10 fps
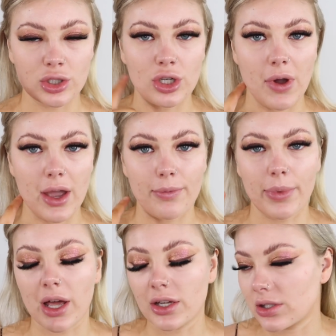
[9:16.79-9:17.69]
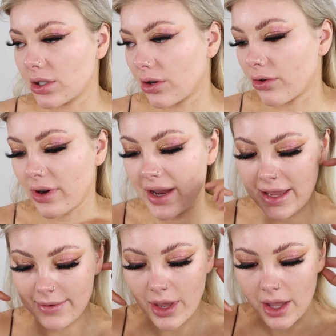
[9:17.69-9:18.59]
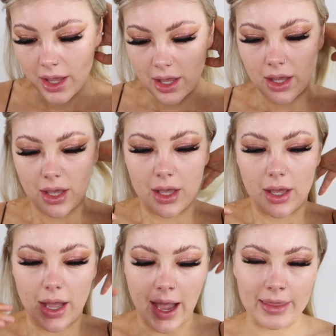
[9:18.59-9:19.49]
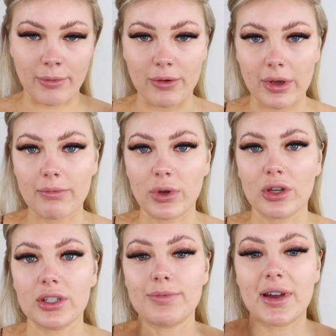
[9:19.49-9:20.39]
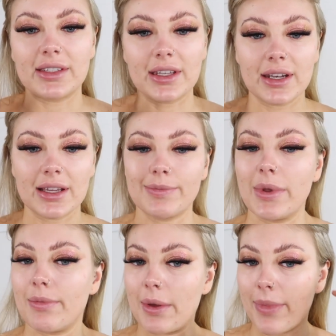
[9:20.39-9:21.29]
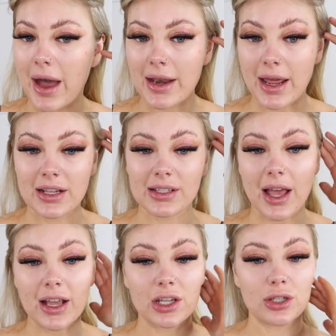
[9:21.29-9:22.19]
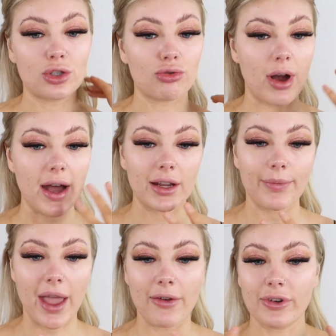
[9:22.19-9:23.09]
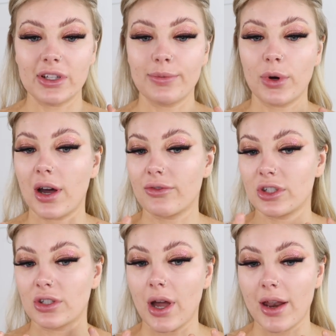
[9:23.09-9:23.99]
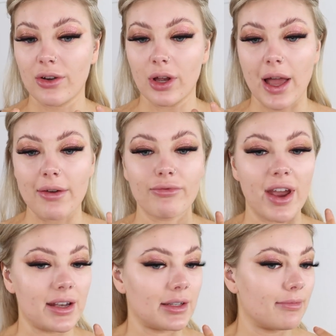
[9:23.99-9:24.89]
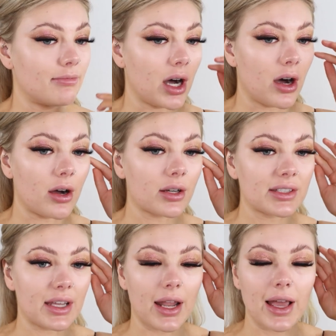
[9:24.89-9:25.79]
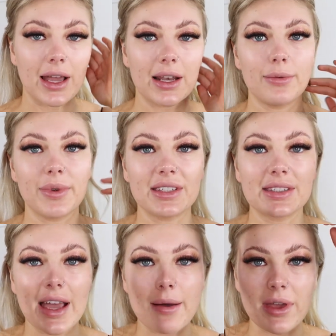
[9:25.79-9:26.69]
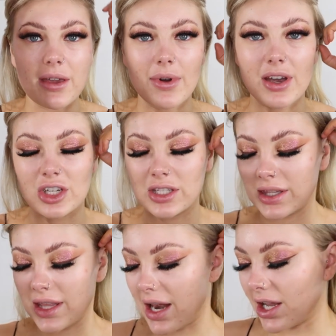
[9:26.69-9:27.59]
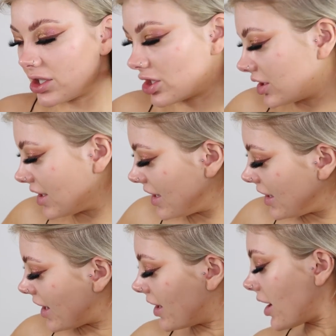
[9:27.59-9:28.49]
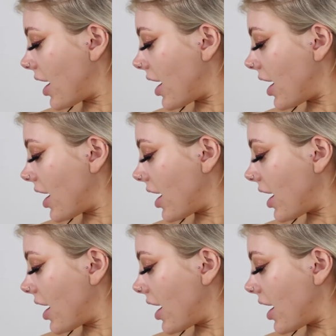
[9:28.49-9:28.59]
Duo Plus cream at the moment because my skin has been a bit bad and it's like dried up every spot. I've just kind of got like red marks and like a little bit scabby where they're like just healing.